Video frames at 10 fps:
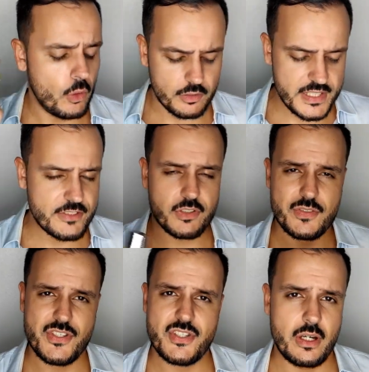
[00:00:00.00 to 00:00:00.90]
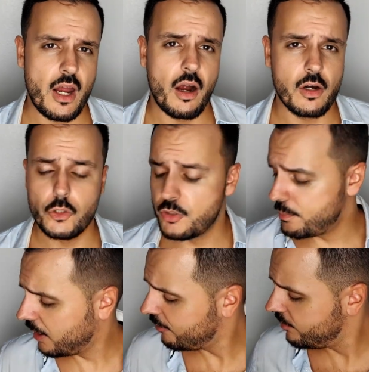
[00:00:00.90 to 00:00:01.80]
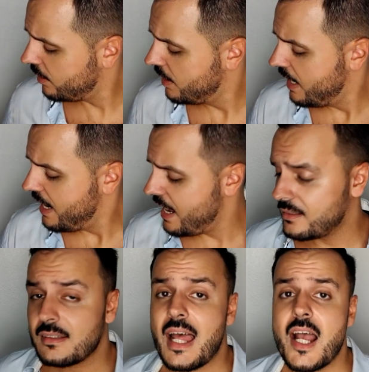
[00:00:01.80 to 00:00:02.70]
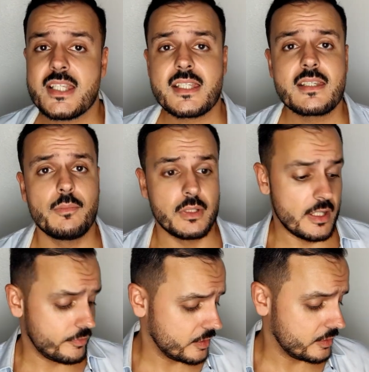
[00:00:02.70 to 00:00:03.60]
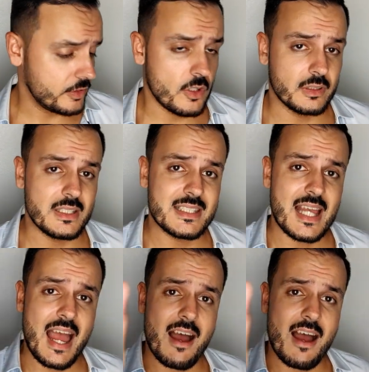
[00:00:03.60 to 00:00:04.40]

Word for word: All these fragrances are, are Eau de Parfum. And last, but definitely not least, I